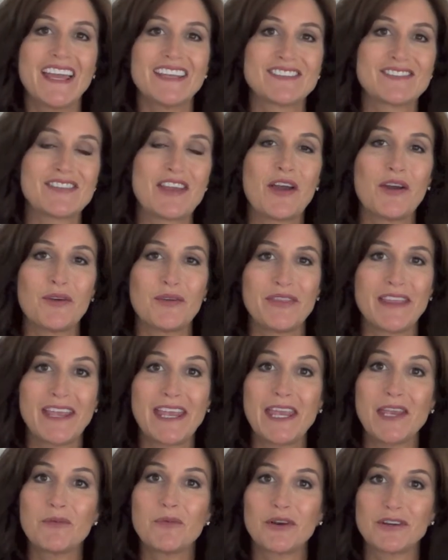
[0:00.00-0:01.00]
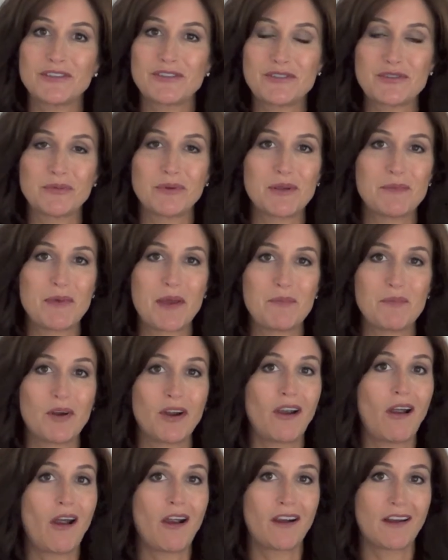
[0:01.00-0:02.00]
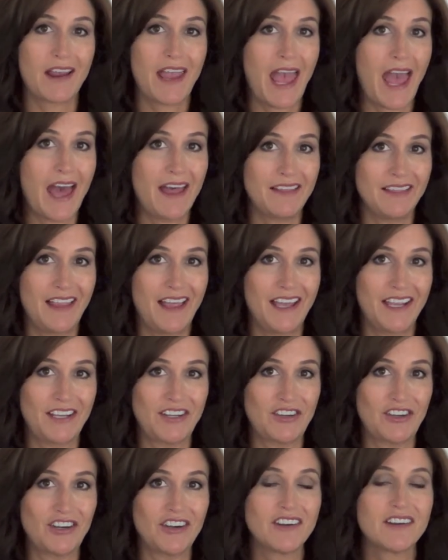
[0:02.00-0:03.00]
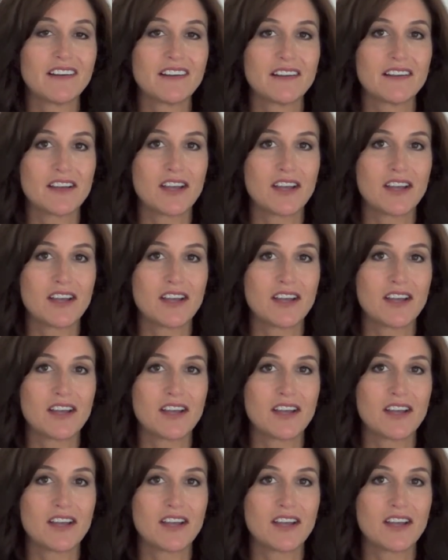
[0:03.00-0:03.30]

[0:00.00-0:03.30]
So the keywords to remember are cat liner,